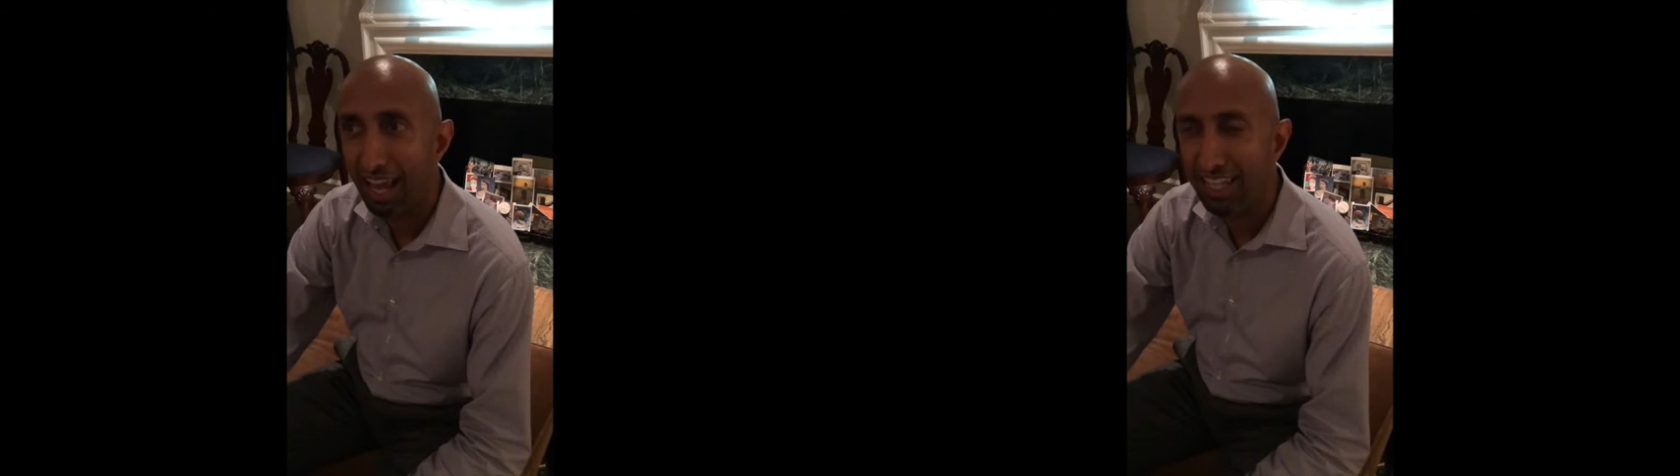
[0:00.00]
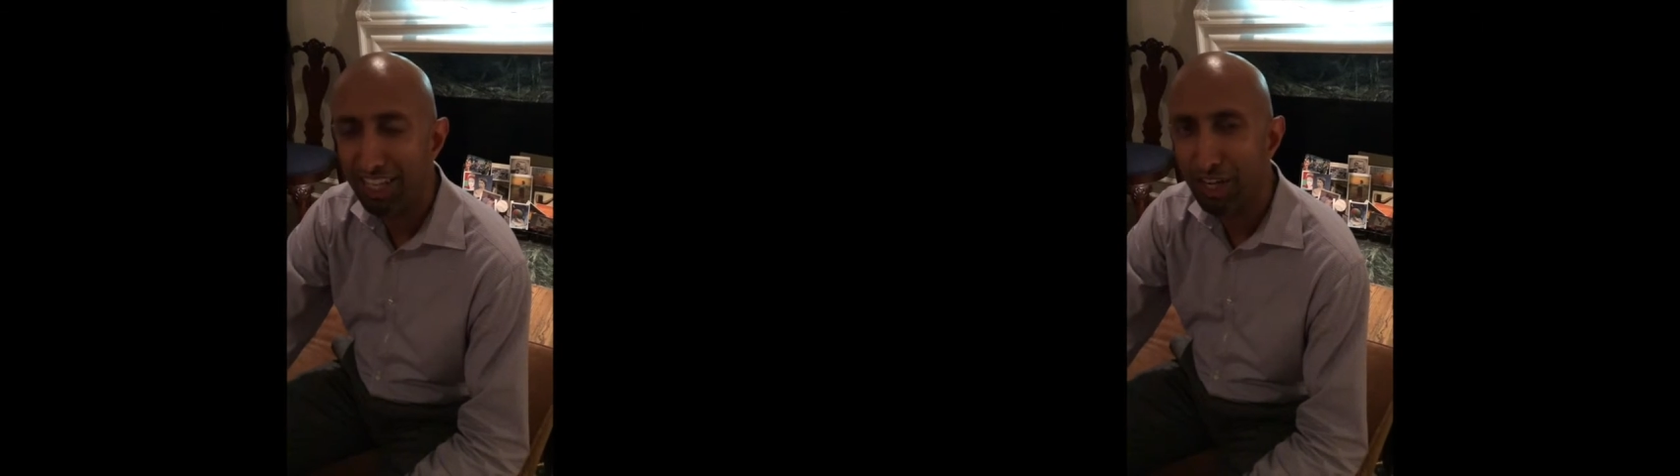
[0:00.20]

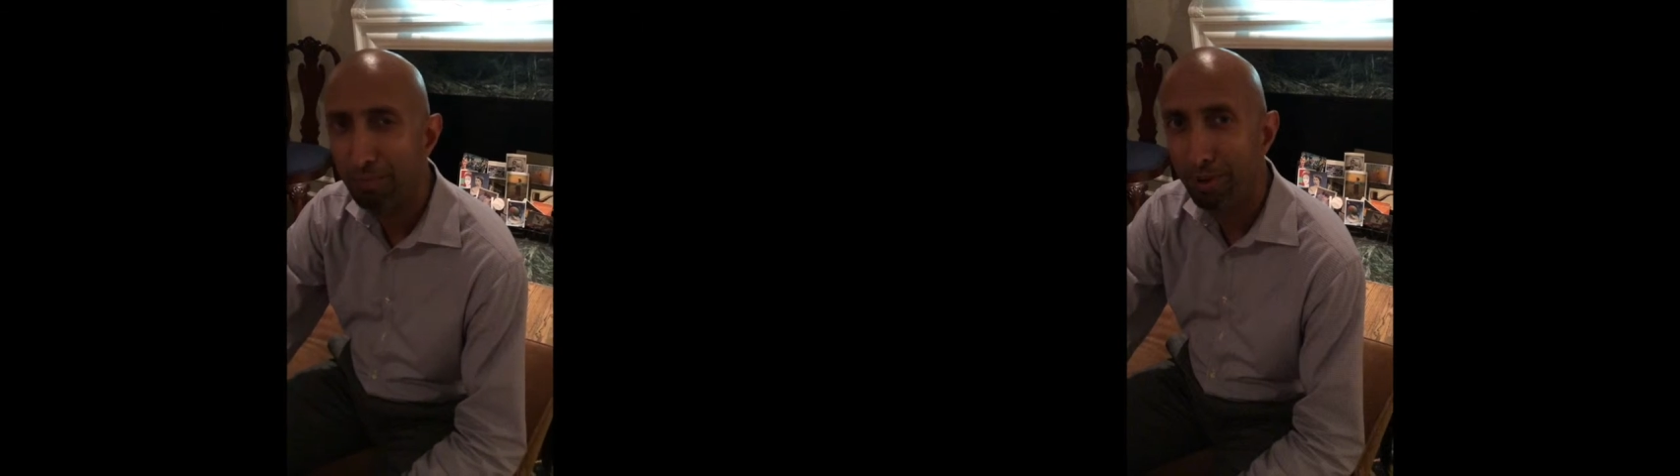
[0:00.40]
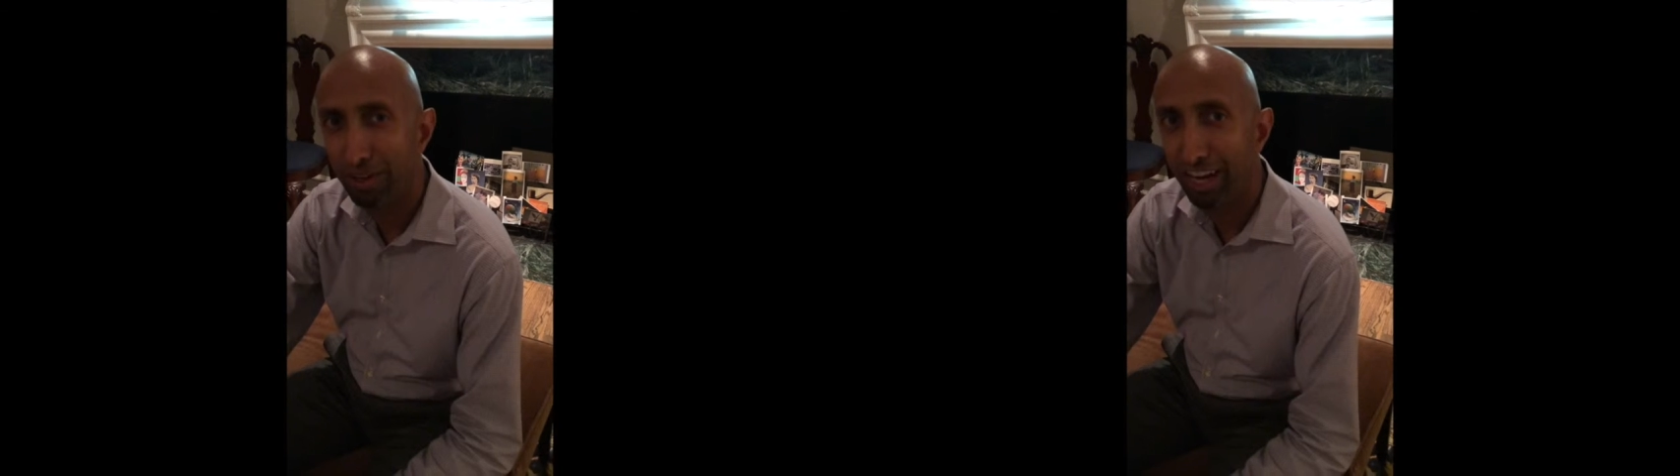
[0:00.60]
I'd say
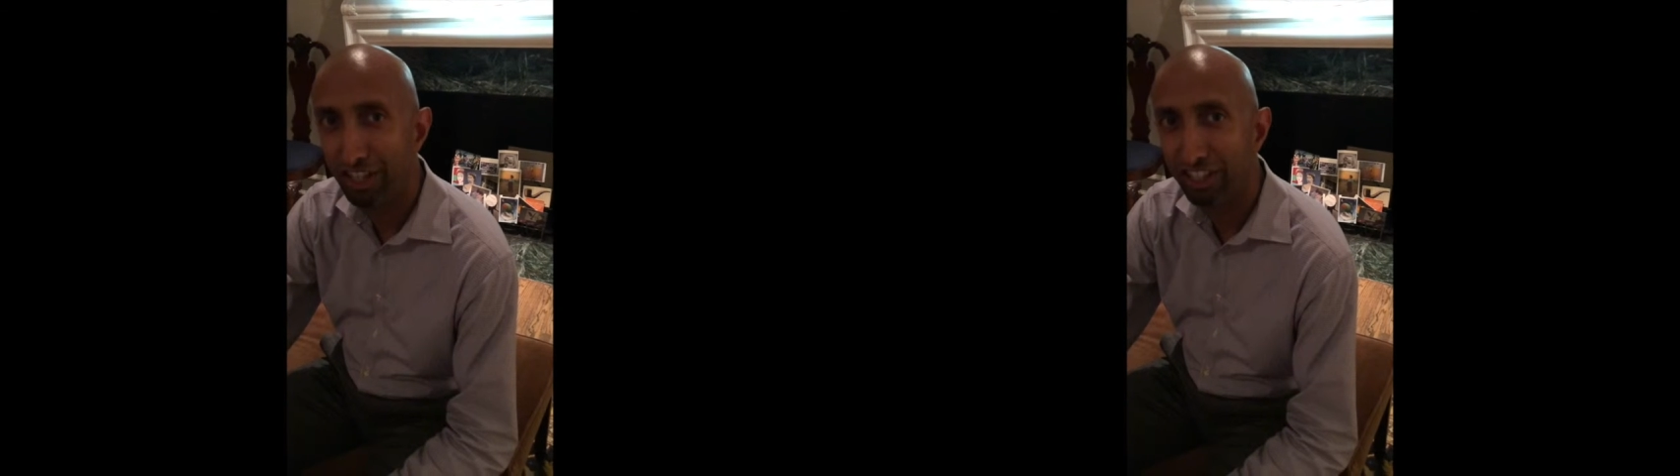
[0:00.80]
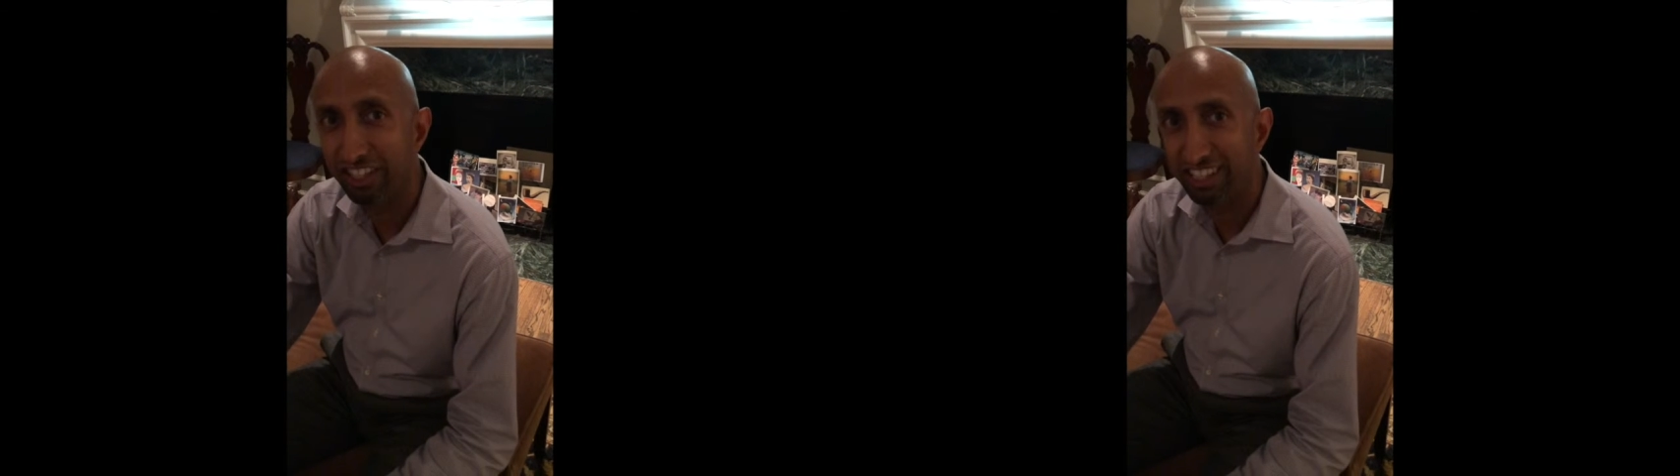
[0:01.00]

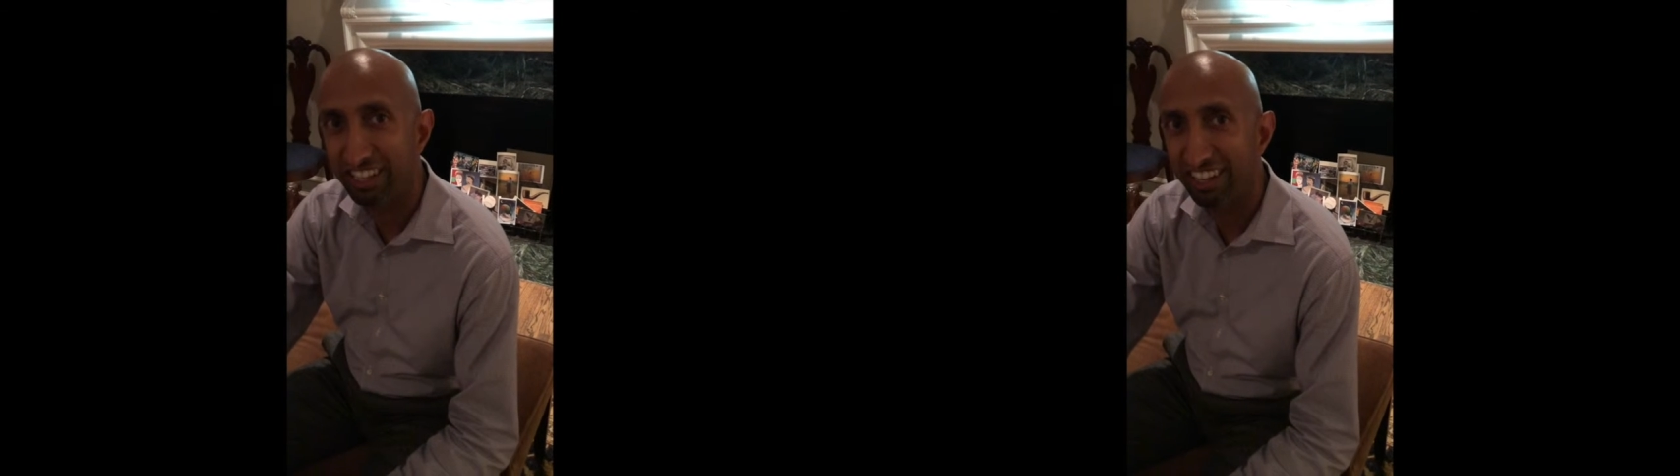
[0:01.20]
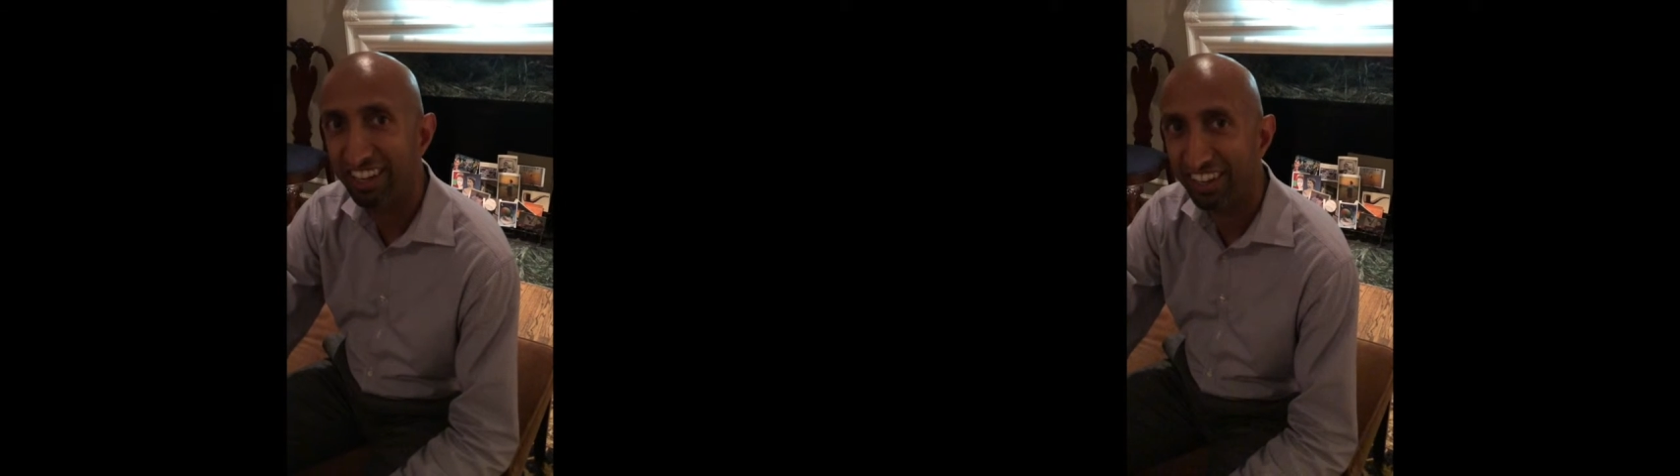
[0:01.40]
communication is key.